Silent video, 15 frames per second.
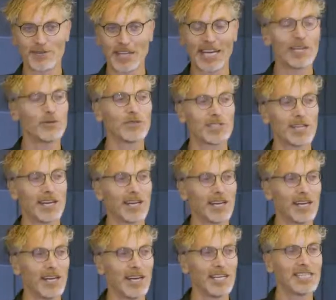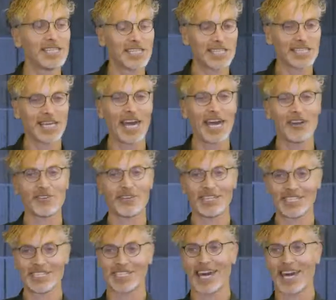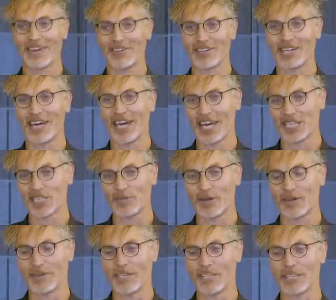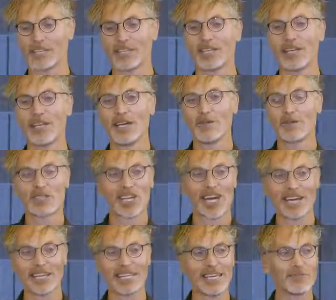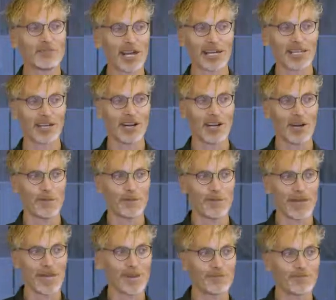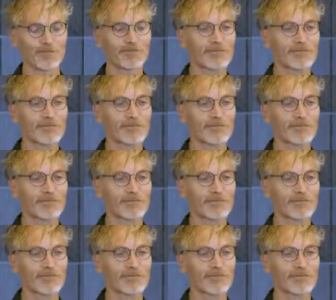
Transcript: And it was a scary, scary experience, because I had an irregular heartbeat.